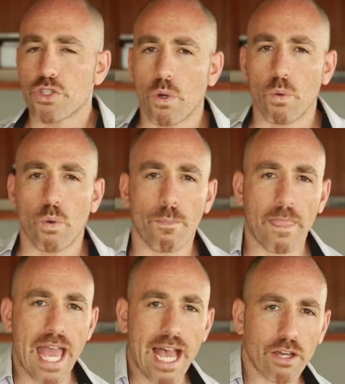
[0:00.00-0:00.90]
So
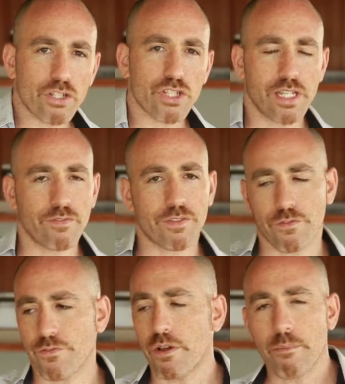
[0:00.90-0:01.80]
how to shift
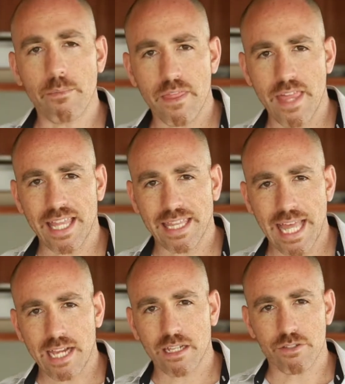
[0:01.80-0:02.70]
from that
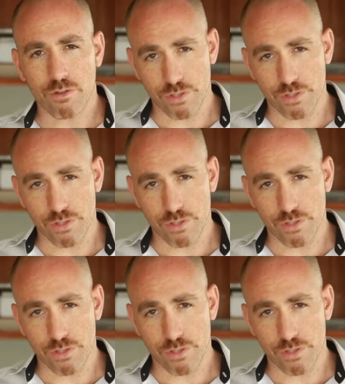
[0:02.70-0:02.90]
lack